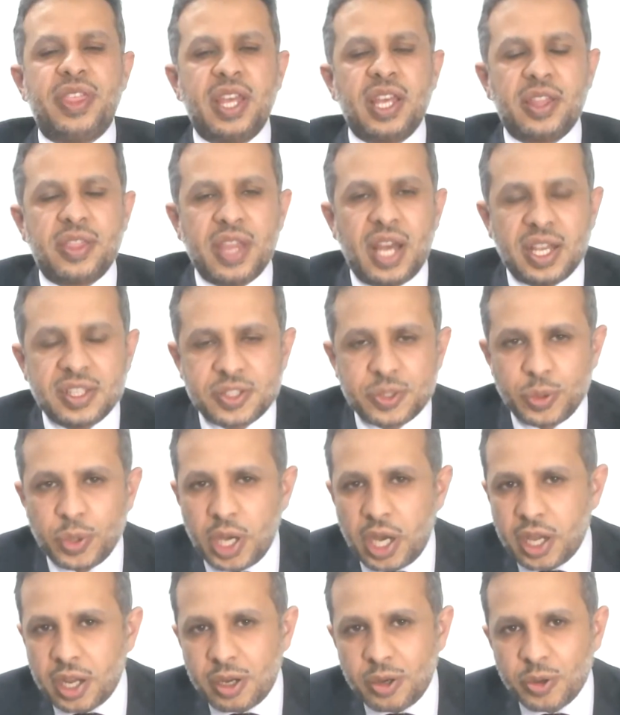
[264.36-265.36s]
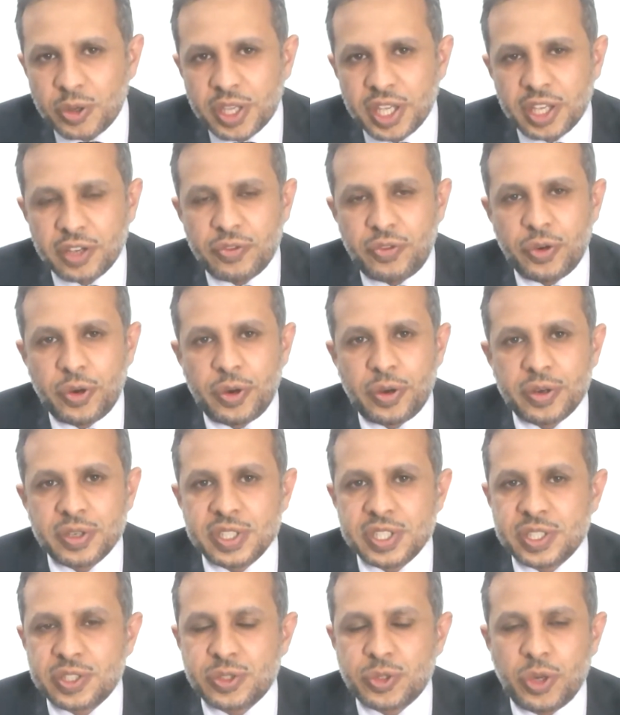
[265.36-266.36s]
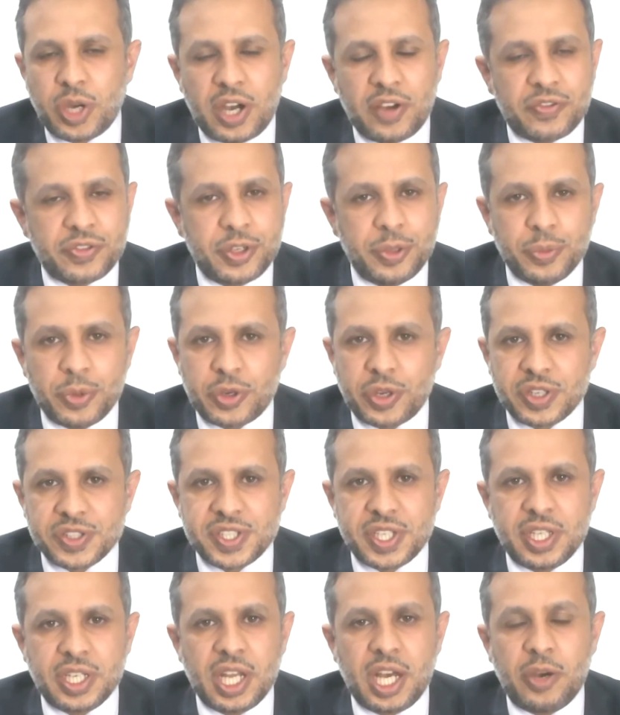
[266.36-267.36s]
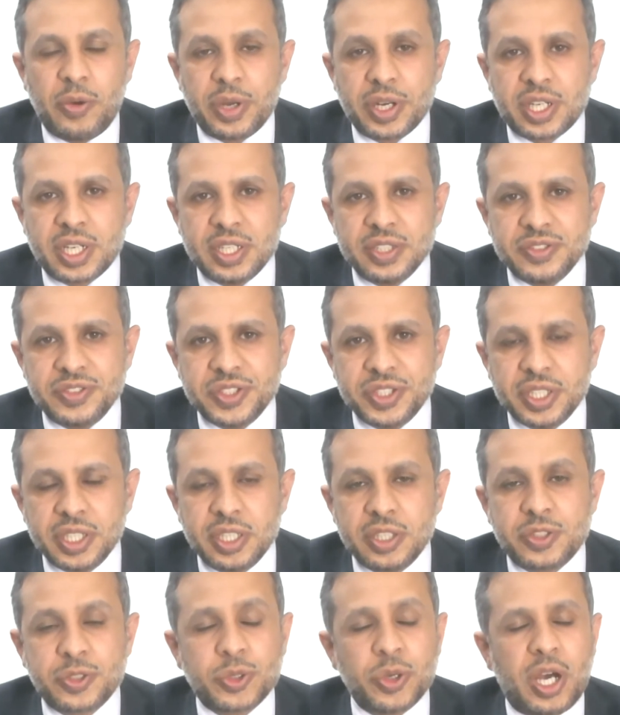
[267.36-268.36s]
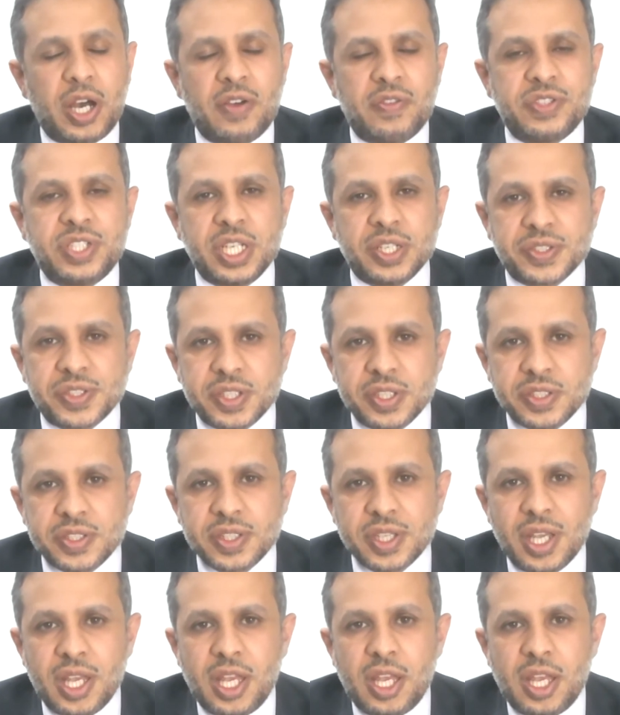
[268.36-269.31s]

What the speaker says: thing that we are looking for is to have democracy in our country, is to have justice.